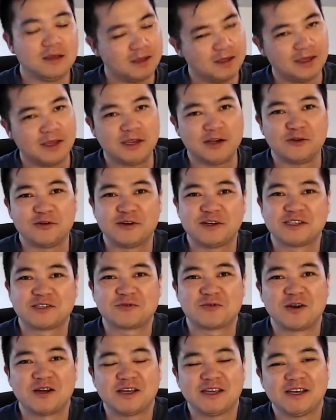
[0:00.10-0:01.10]
How you doing? It's
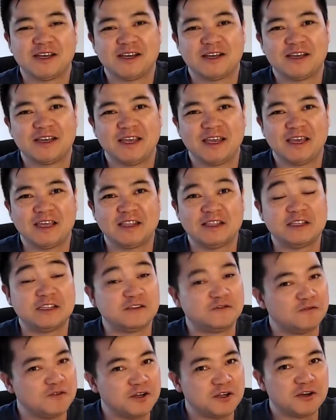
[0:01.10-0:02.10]
Khoa here. In this
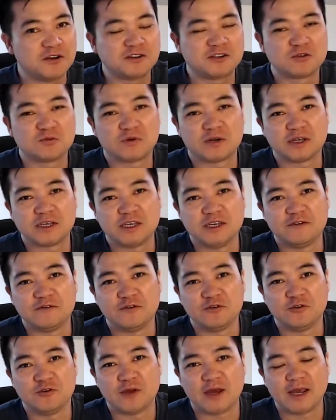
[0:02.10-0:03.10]
video, I just want to give
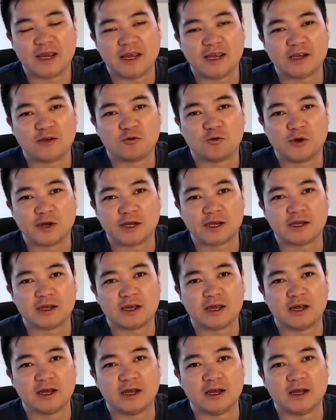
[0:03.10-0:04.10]
you a quick
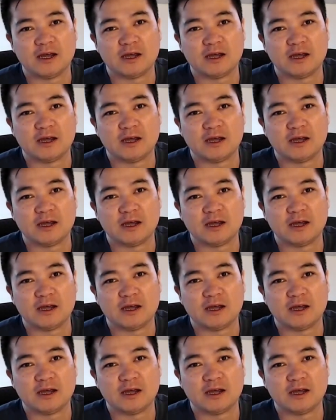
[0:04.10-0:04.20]
uh,